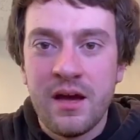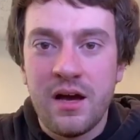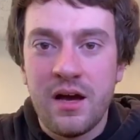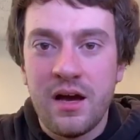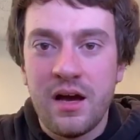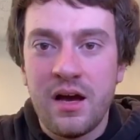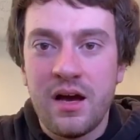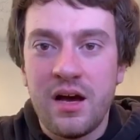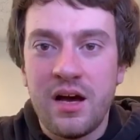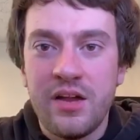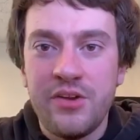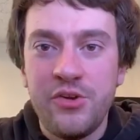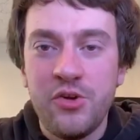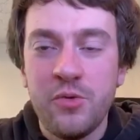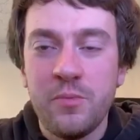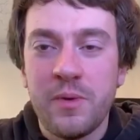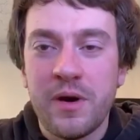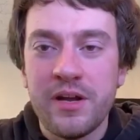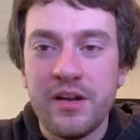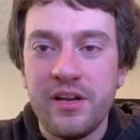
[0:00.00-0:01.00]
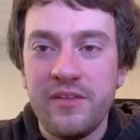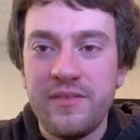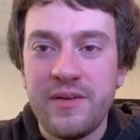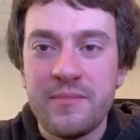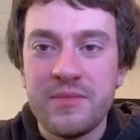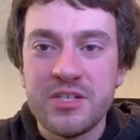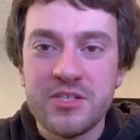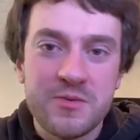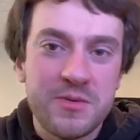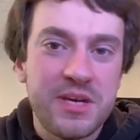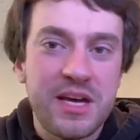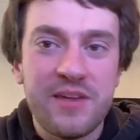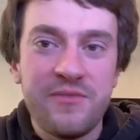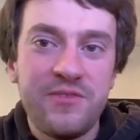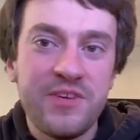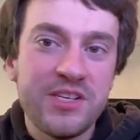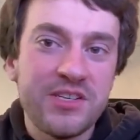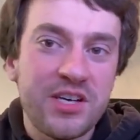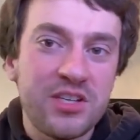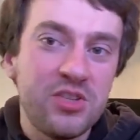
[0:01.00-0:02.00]
Uh, new bundle of images. You got to
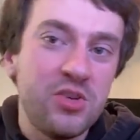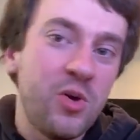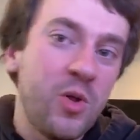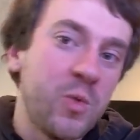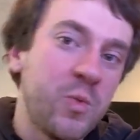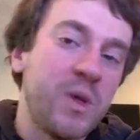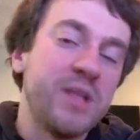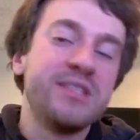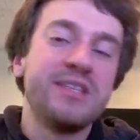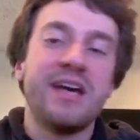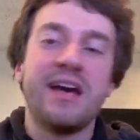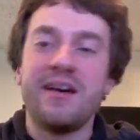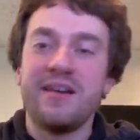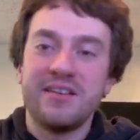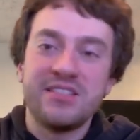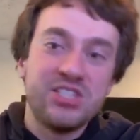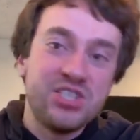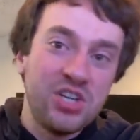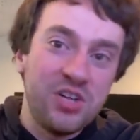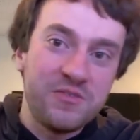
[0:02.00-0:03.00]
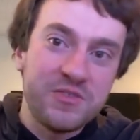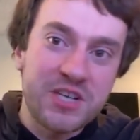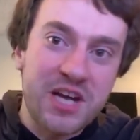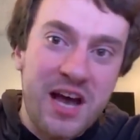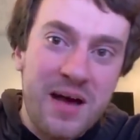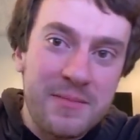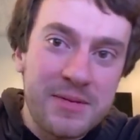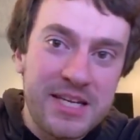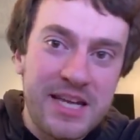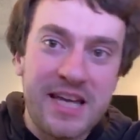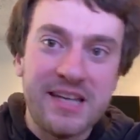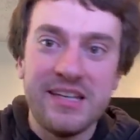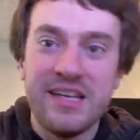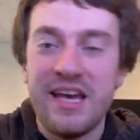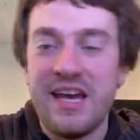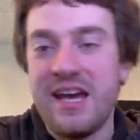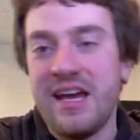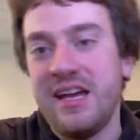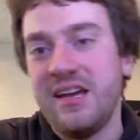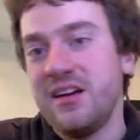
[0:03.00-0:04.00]
figure out the old ones. Yeah, shield for Comma
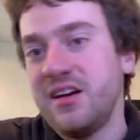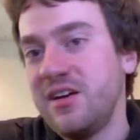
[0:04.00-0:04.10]
10K.